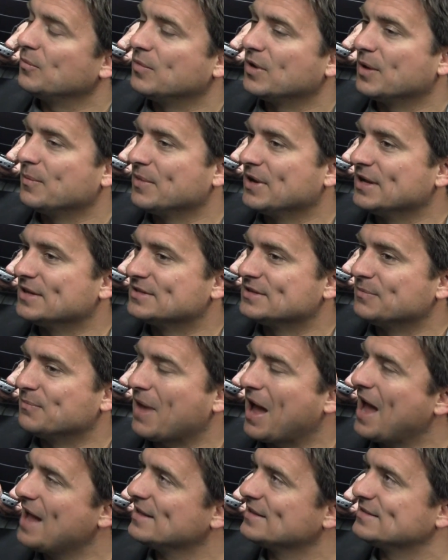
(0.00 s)
But, I mean, it's a
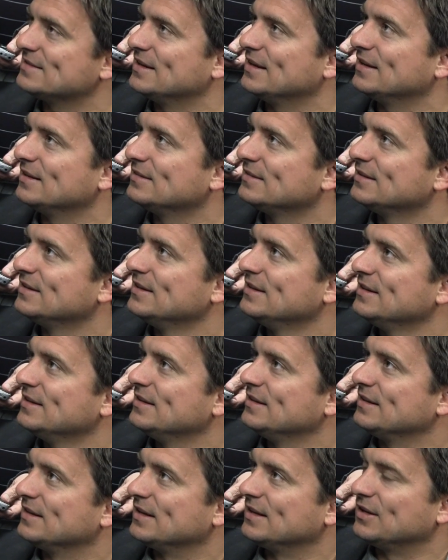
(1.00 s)
mindset,
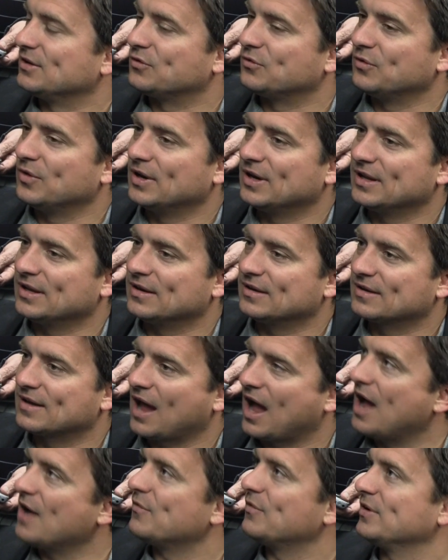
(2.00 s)
and it's really a
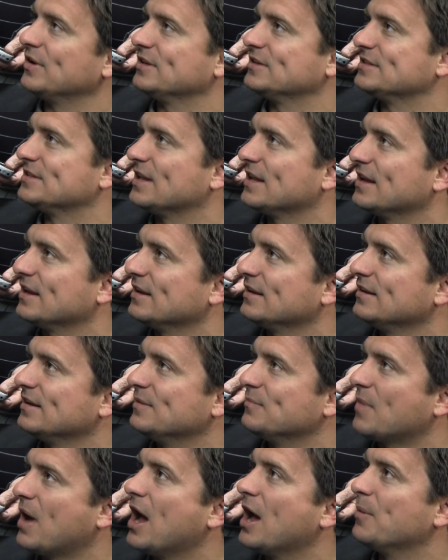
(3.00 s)
confidence thing,
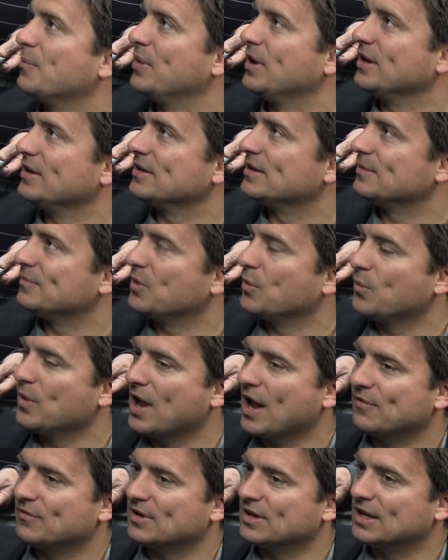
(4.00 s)
in my opinion. I mean,
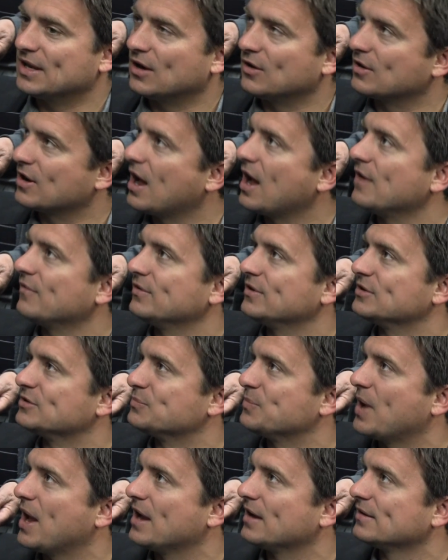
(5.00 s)
we have to get our confidence
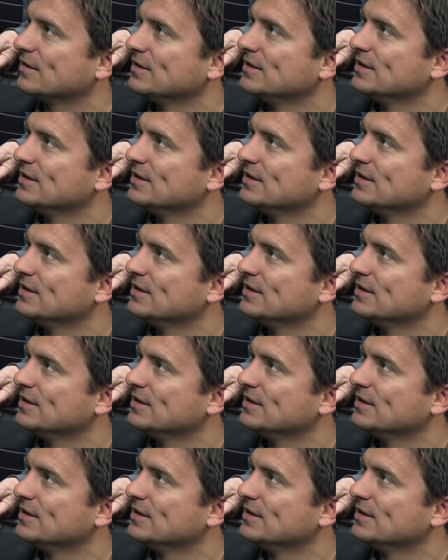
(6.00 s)
back.